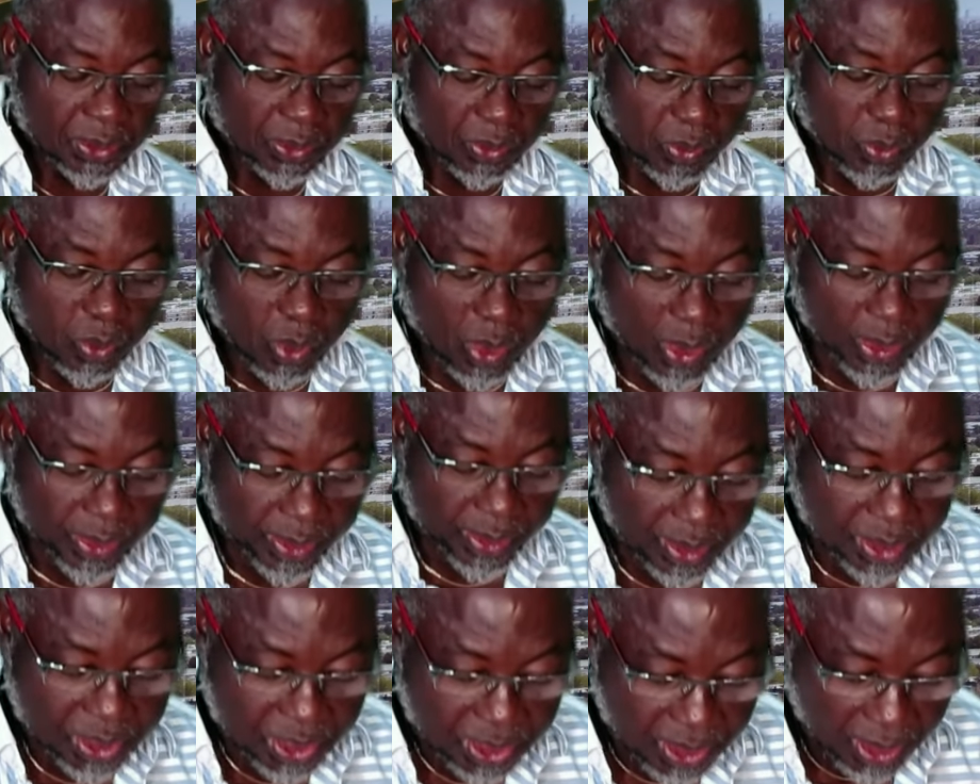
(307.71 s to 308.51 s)

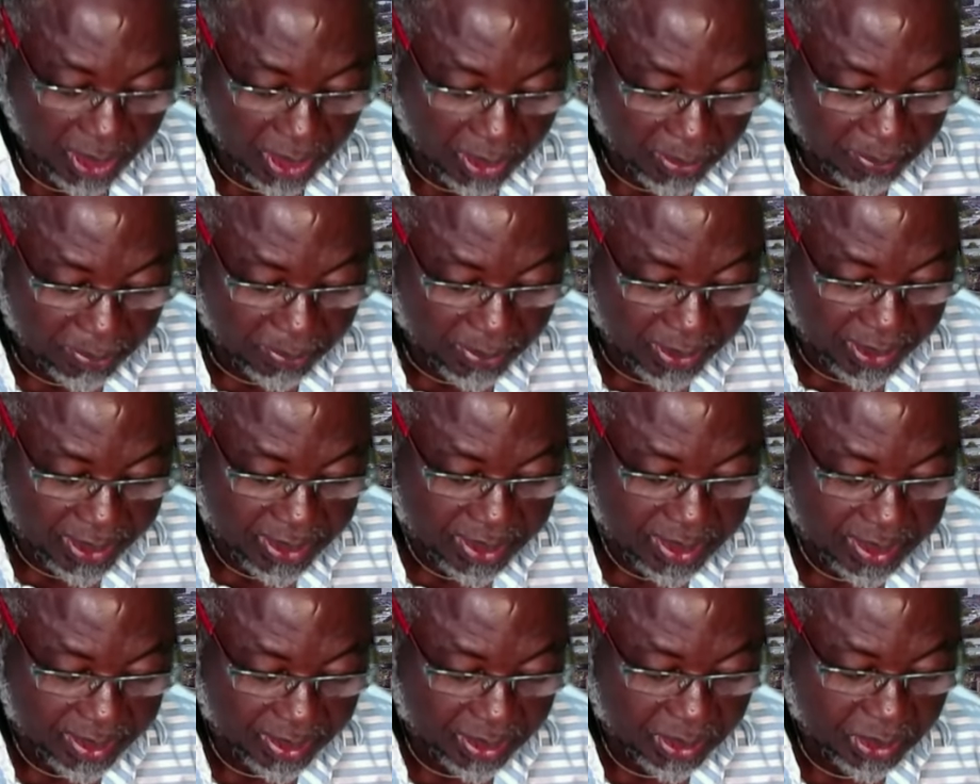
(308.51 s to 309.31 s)
Warwickshire,
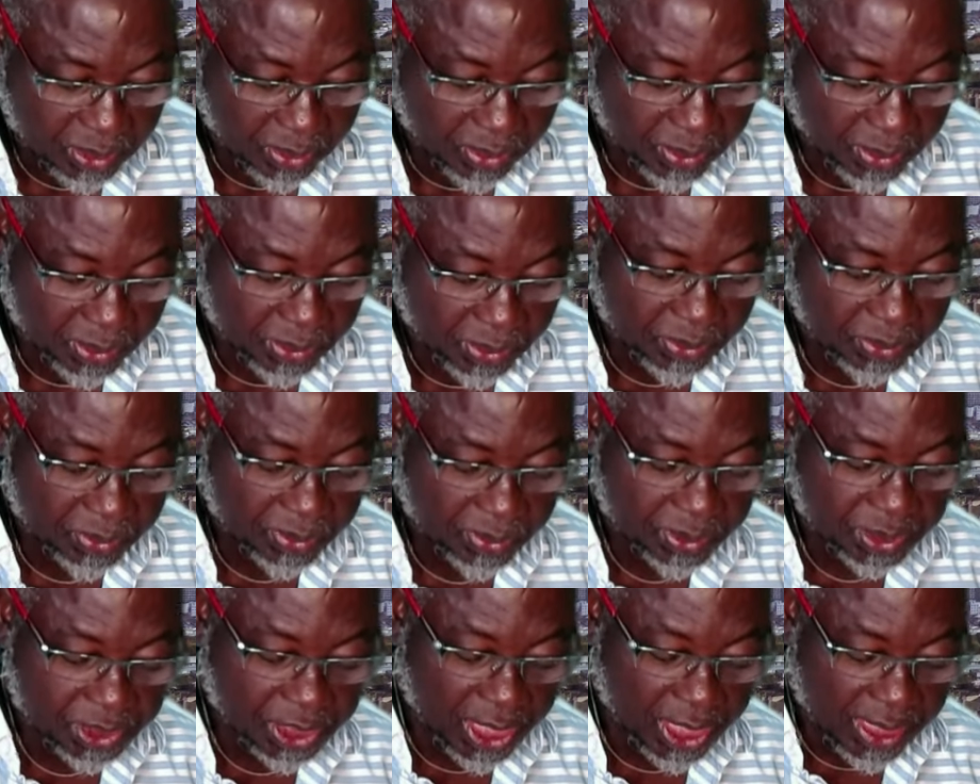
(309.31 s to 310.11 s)
blessings on
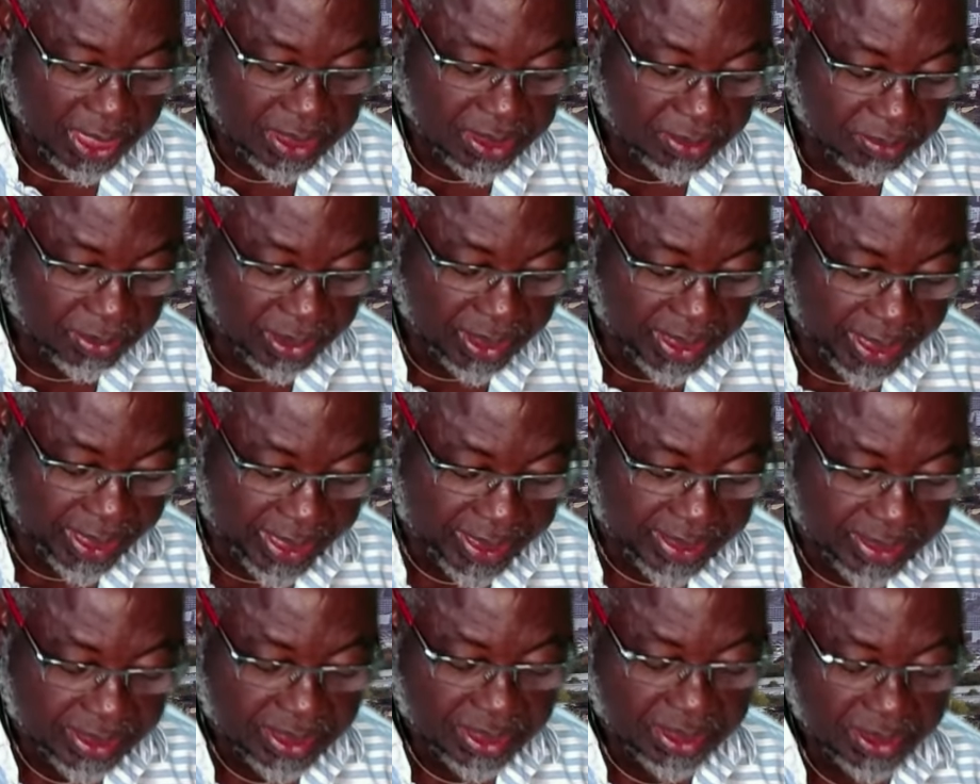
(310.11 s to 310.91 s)
you. Chatham,
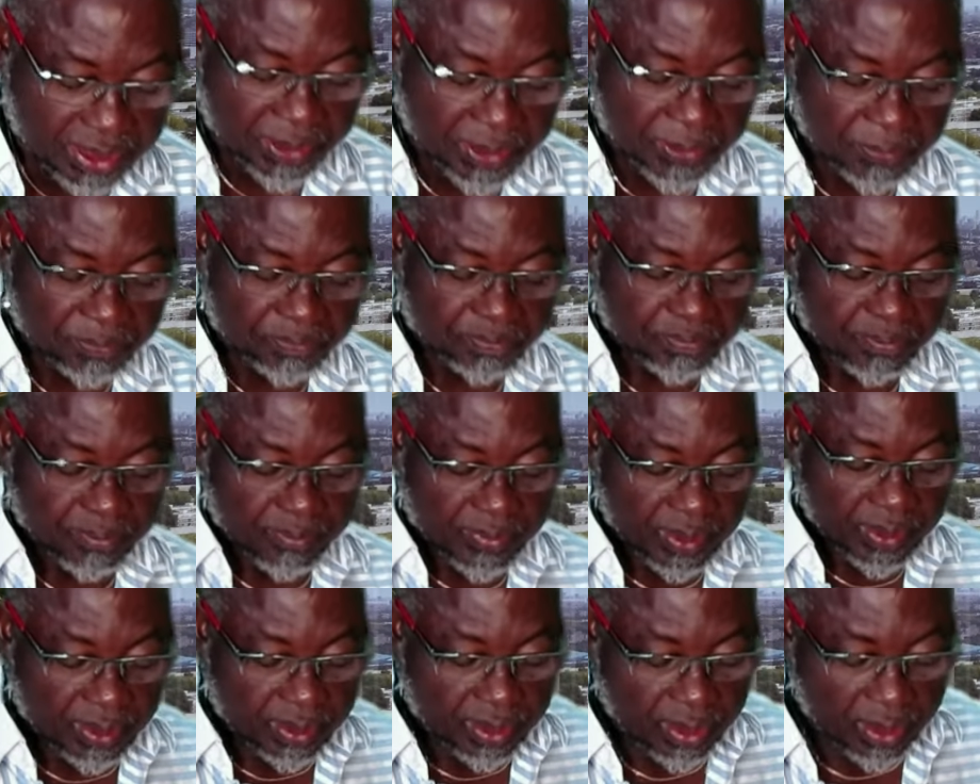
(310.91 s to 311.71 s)
Kent,
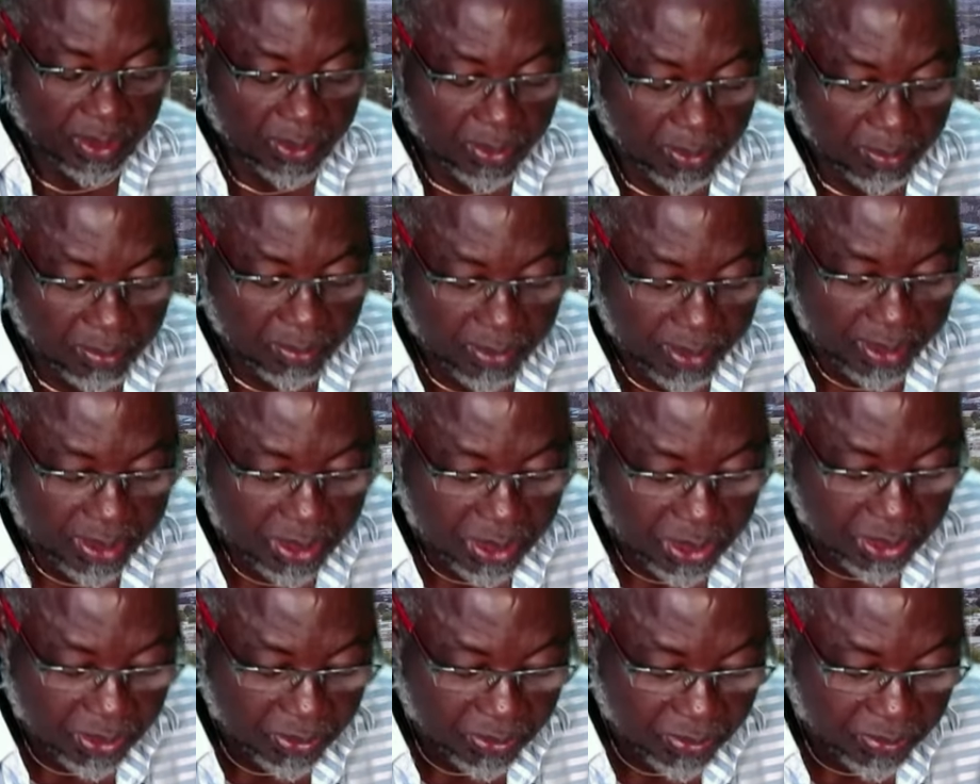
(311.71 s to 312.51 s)
the Lord
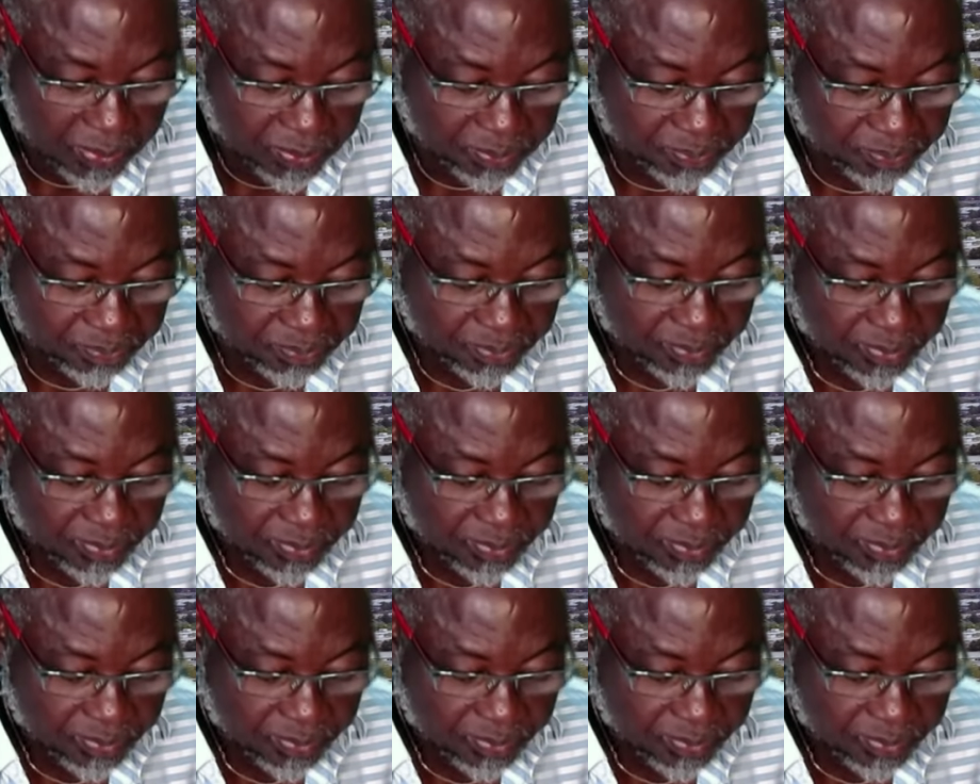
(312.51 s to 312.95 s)
bless you.